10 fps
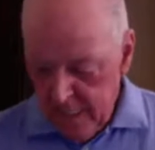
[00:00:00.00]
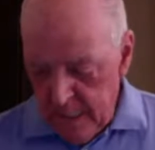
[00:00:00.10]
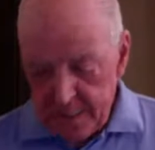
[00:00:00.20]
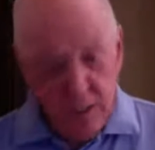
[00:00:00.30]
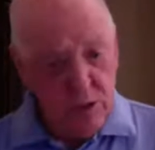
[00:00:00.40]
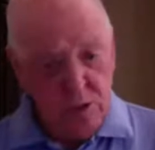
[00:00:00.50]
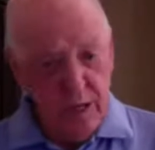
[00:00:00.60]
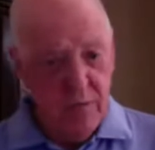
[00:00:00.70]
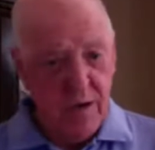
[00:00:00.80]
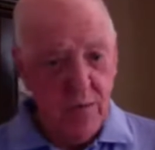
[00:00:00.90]
I don't
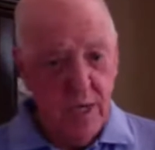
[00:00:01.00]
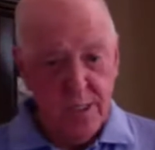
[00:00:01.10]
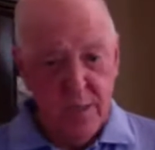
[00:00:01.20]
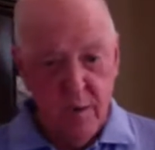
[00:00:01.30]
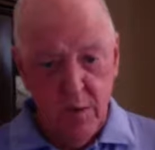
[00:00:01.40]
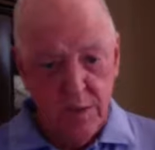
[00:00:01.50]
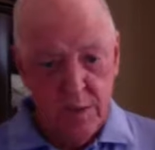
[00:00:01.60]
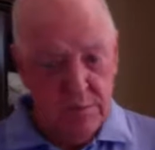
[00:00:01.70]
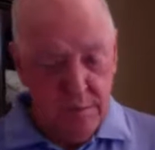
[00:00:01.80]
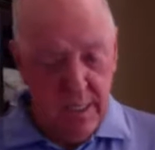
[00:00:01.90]
drink red wine, so
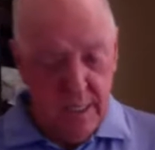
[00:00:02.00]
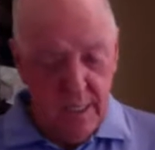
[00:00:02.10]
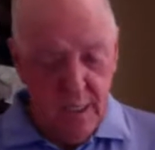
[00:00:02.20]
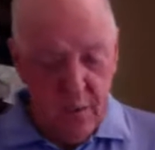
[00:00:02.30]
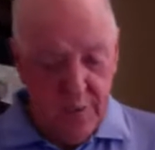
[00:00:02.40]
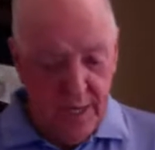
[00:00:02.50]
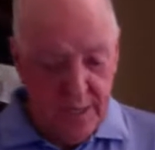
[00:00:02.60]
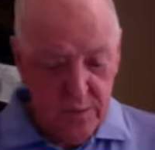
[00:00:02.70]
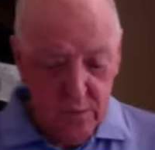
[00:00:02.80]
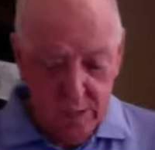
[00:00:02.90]
I didn't know what the
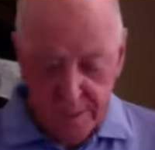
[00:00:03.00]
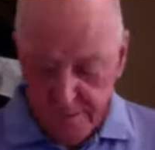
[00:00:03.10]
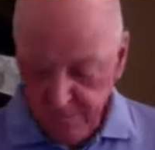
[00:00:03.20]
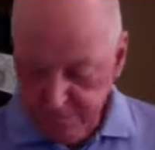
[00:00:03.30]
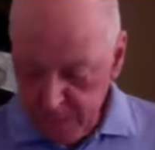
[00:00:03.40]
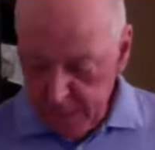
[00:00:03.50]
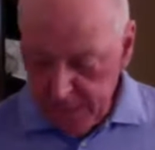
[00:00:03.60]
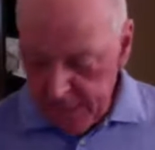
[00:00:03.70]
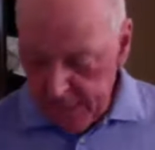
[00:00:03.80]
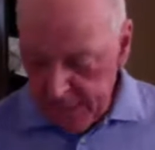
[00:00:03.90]
answer was.
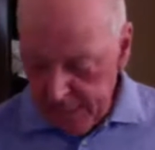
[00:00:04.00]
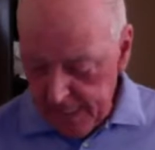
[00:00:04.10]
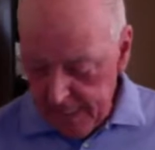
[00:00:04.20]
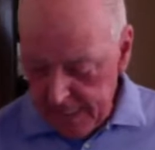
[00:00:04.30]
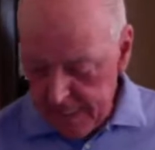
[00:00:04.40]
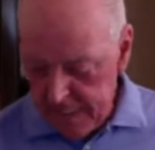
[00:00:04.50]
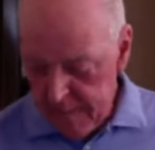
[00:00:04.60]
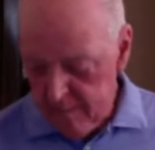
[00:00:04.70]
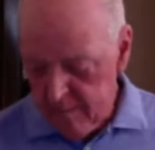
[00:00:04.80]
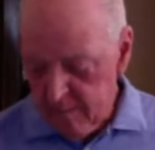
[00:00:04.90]
But
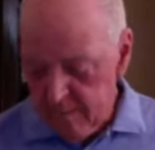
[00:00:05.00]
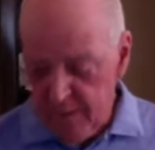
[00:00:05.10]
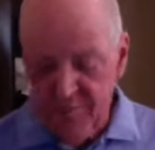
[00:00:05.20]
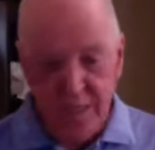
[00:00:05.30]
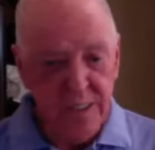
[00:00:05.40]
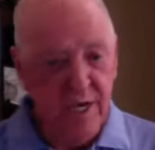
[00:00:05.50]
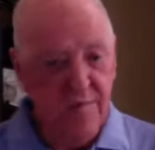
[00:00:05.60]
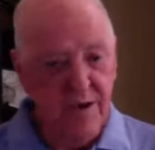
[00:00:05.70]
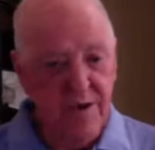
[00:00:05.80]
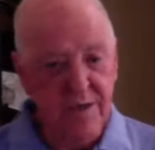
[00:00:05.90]
eventually I
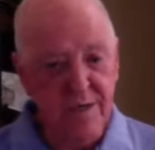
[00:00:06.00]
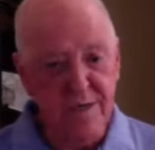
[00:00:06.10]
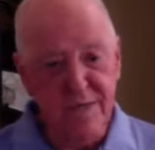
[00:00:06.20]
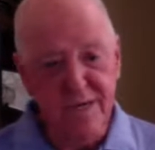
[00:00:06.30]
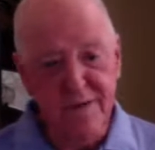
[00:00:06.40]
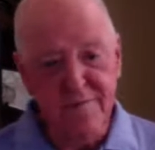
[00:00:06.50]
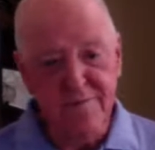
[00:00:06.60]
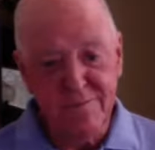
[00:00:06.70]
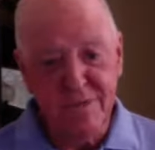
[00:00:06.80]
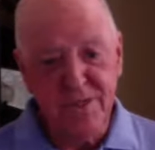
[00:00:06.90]
found it.
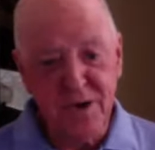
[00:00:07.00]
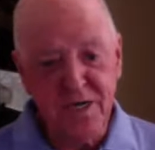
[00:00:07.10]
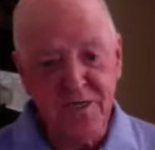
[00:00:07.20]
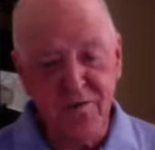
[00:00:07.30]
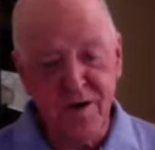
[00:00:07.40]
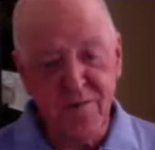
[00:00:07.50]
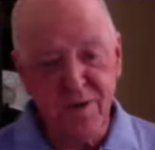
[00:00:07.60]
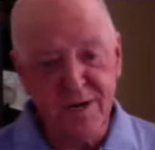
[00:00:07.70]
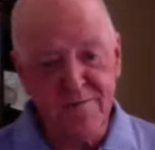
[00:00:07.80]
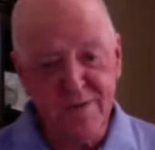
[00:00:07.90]
The dregs of red
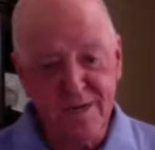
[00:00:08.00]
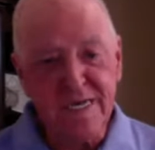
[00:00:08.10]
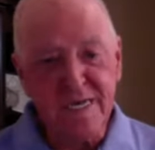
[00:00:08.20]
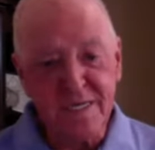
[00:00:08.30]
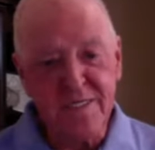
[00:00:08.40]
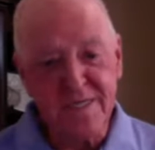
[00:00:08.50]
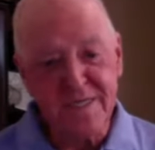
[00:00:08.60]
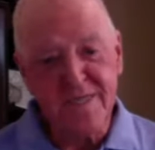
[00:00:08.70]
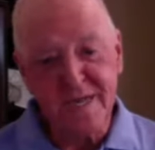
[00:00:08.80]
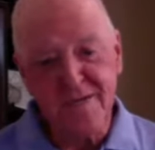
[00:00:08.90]
wine. Lees,
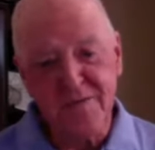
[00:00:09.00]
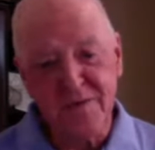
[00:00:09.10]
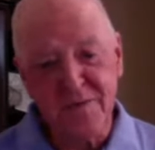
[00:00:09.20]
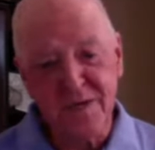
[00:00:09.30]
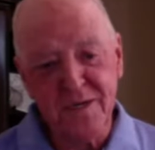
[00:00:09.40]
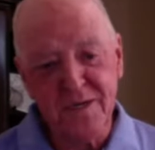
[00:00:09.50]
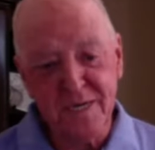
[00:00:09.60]
that's what it means.